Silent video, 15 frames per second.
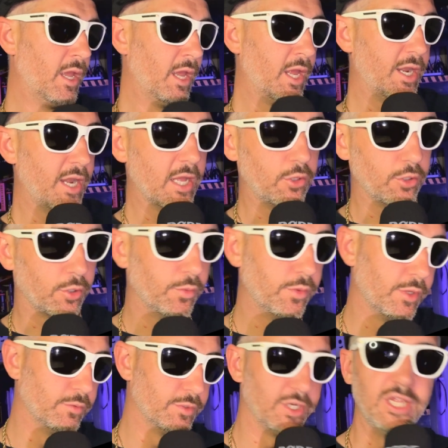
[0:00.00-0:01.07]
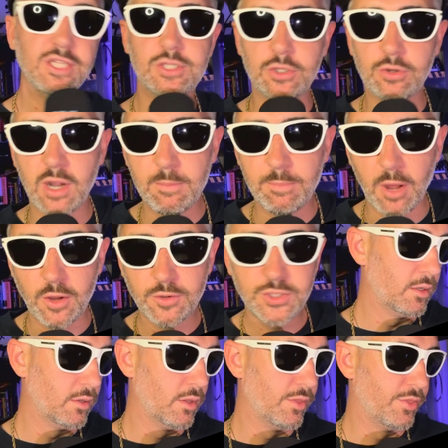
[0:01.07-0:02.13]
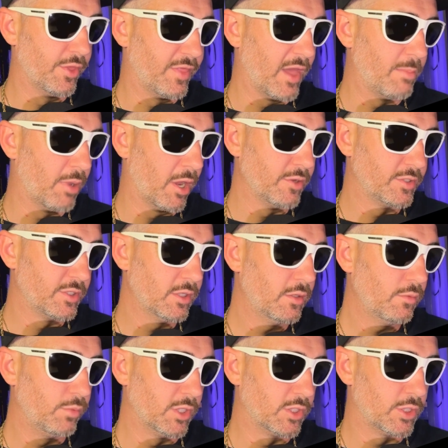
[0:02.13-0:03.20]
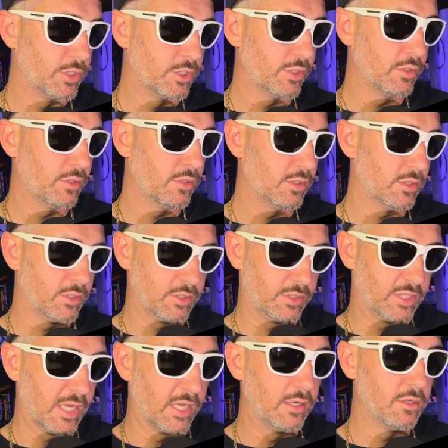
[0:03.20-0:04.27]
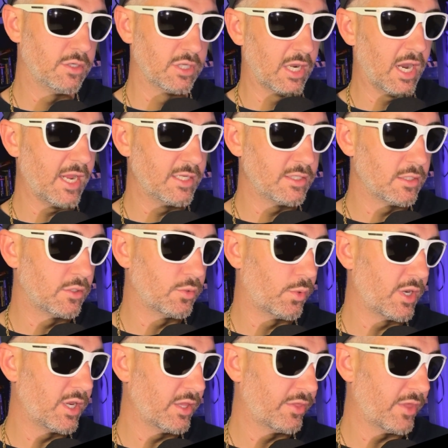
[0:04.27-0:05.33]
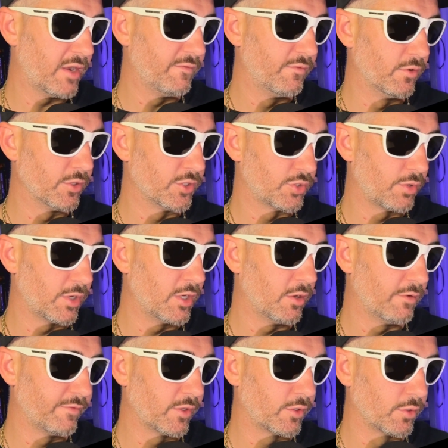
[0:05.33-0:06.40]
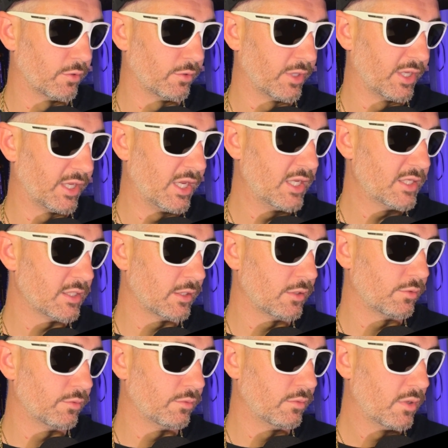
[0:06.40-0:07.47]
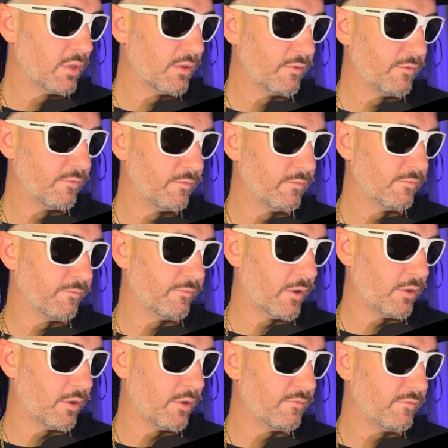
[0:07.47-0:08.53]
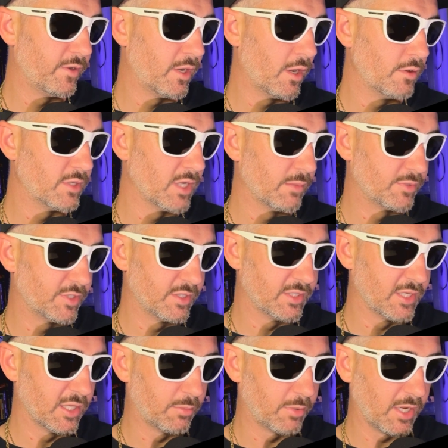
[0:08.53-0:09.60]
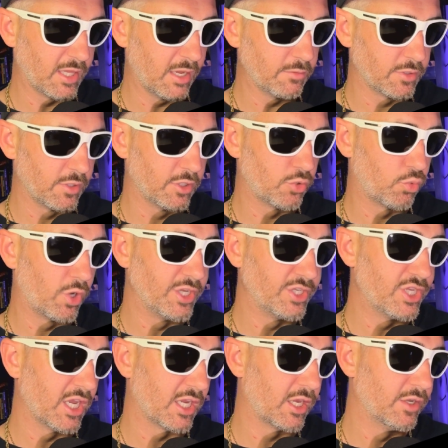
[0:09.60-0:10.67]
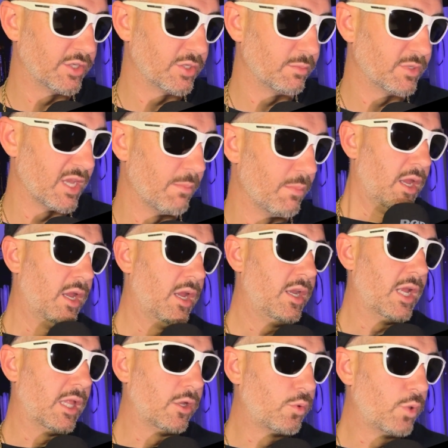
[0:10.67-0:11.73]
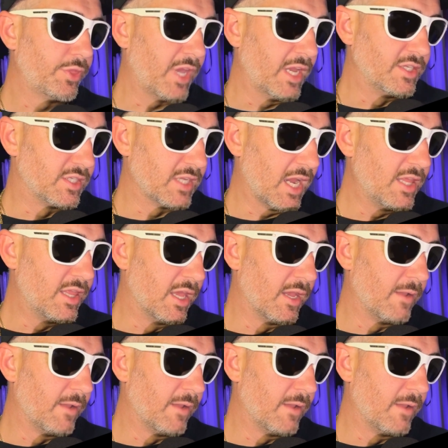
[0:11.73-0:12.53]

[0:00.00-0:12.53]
Now look, there was an Instagram post that they posted which said, today is the 20th anniversary of The Calling. Here's a little photo video dump to celebrate. That was on the 22nd of September. Now look, what they say there